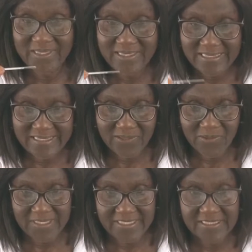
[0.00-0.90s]
with nothing
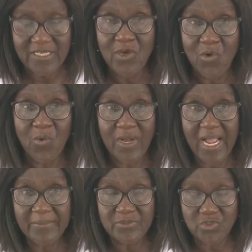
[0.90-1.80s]
on it. We'll
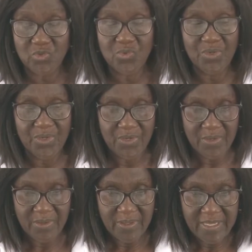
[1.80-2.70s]
come to
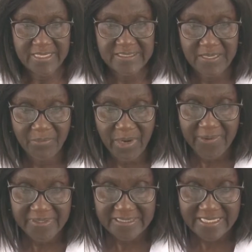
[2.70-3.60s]
a
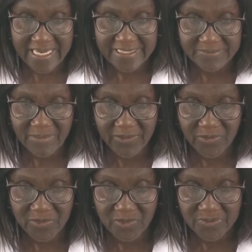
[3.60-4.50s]
temporary slide,
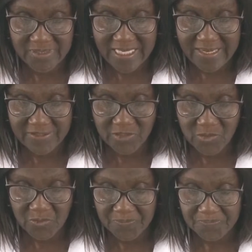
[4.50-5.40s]
microscope slide
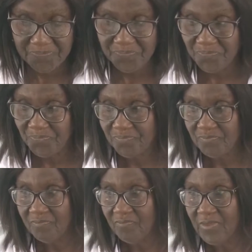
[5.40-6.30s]
soon.
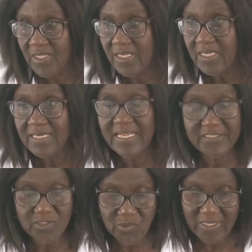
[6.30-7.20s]

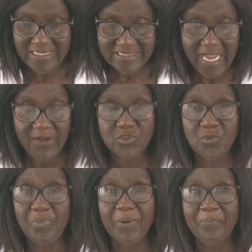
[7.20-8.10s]
Let's look at how to
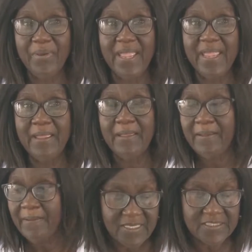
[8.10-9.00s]
prepare
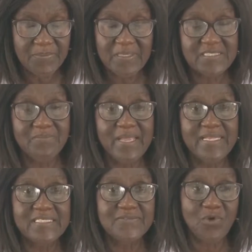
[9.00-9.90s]

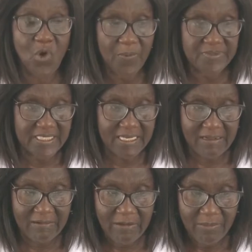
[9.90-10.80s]
specimens for
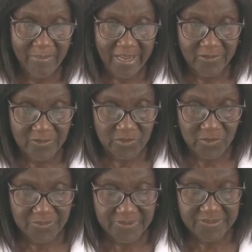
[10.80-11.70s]
optical
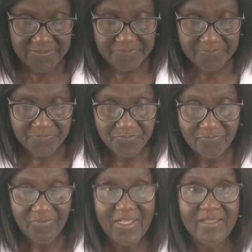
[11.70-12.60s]
microscopes.
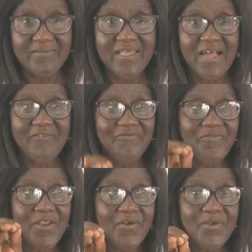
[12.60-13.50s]
There are
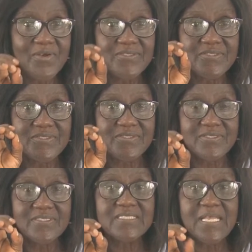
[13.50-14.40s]
various
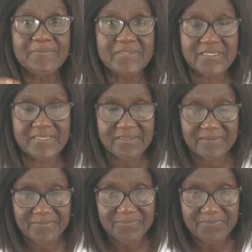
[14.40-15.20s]
steps